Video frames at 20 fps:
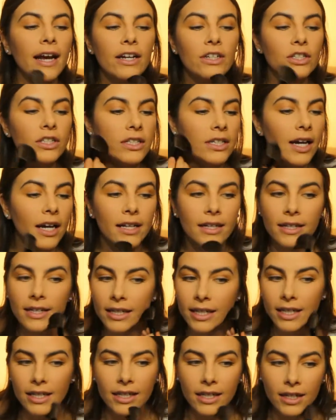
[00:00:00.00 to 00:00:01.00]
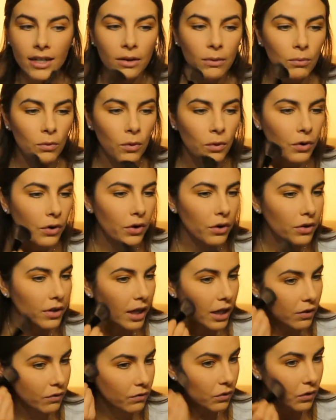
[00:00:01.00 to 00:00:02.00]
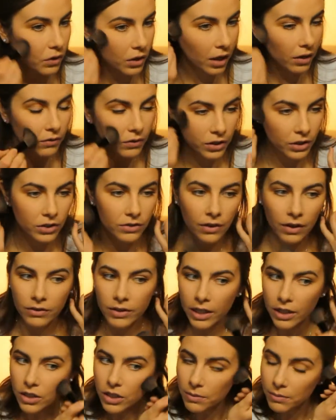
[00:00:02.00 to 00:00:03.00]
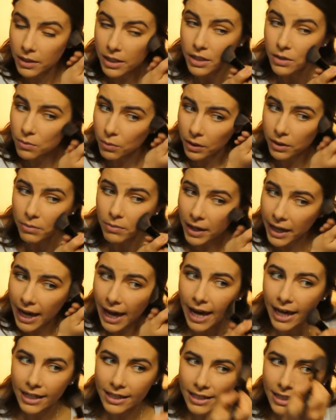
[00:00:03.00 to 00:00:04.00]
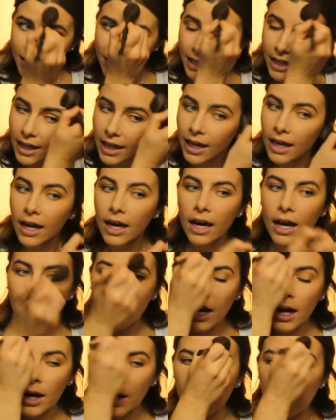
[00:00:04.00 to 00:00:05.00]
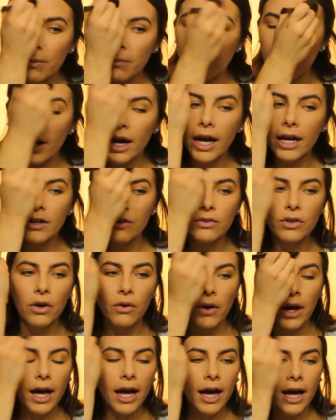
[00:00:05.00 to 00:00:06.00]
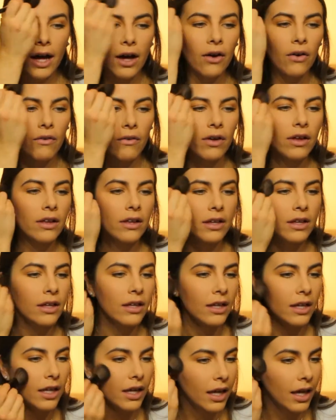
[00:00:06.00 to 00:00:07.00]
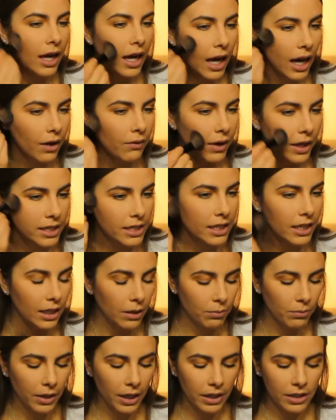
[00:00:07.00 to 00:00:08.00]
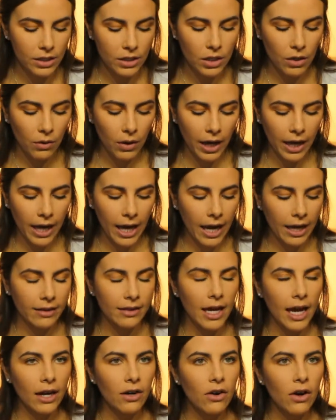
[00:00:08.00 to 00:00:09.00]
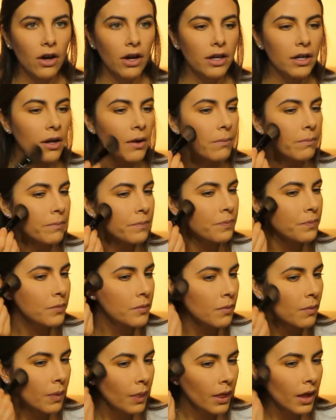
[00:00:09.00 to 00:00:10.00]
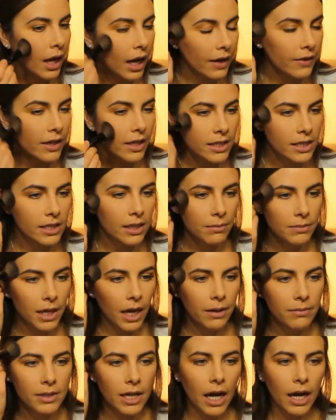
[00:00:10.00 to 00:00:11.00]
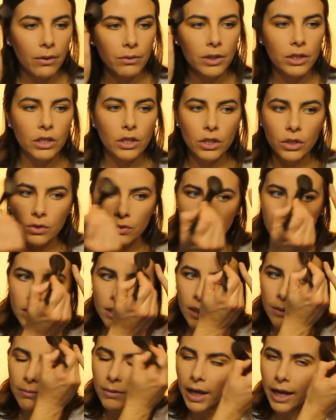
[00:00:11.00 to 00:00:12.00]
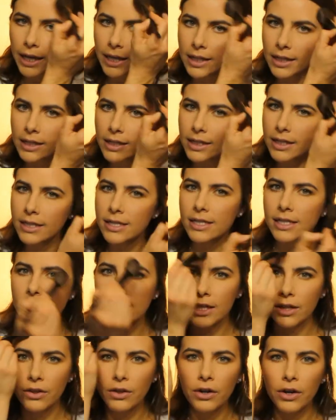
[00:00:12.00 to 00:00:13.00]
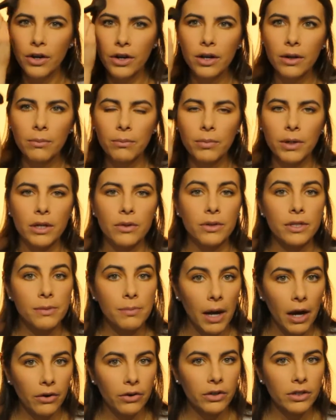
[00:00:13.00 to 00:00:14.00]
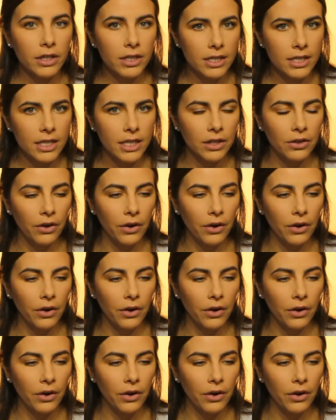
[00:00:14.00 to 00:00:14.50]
And I actually kind of needed a more like full coverage foundation because with my acne, I don't know how I did it, but so I had that on, and then sometimes I would do some like concealer, but it was powdered